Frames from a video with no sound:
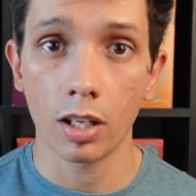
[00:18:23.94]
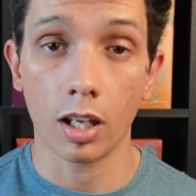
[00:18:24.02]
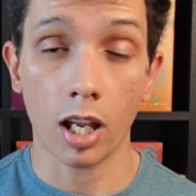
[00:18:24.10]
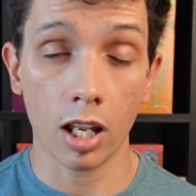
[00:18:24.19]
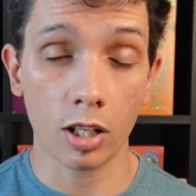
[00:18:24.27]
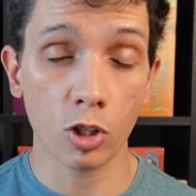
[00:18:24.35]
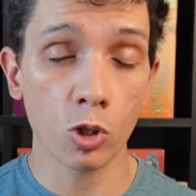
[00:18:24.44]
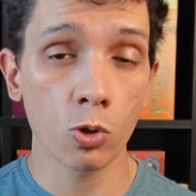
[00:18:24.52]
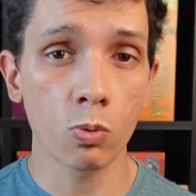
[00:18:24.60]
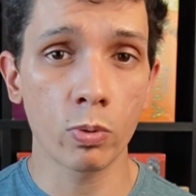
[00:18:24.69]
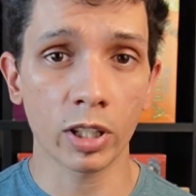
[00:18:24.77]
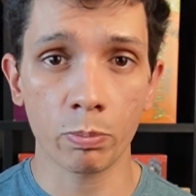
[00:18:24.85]
and you
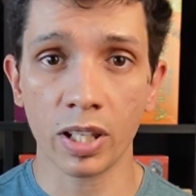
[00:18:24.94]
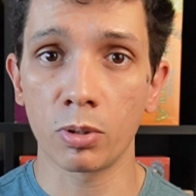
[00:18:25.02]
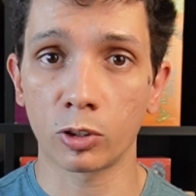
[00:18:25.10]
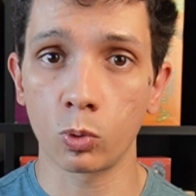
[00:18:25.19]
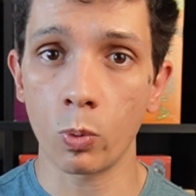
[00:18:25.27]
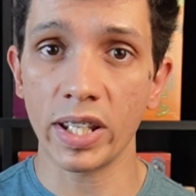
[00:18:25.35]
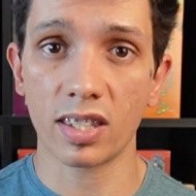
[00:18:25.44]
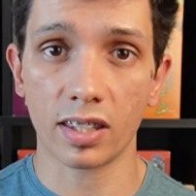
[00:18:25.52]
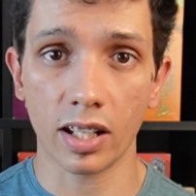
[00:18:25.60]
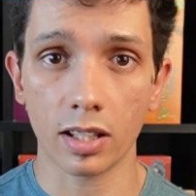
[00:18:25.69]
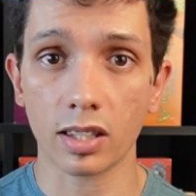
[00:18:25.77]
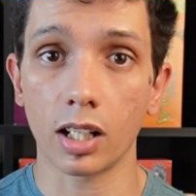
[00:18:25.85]
will be able to
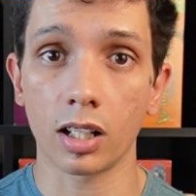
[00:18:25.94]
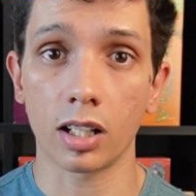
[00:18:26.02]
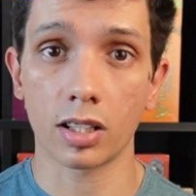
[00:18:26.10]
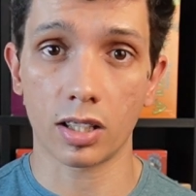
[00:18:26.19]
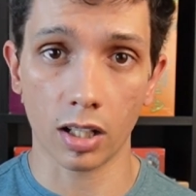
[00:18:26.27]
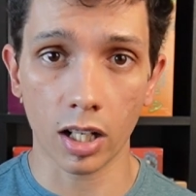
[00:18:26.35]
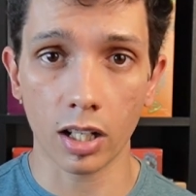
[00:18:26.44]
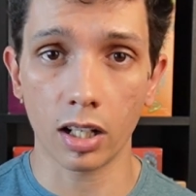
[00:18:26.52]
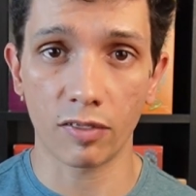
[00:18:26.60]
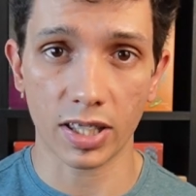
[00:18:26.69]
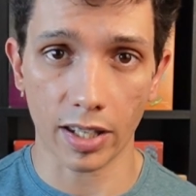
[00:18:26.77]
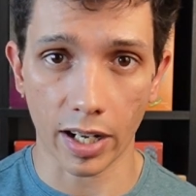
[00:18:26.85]
withstand a ton
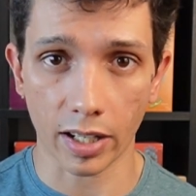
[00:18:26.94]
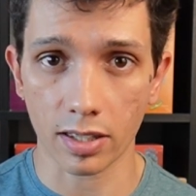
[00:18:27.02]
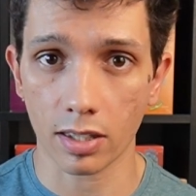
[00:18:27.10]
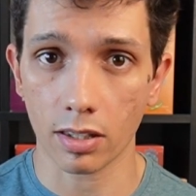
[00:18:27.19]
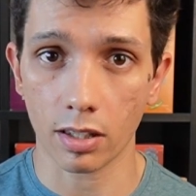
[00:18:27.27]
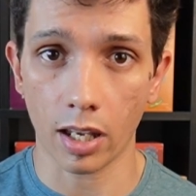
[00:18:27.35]
of attacks.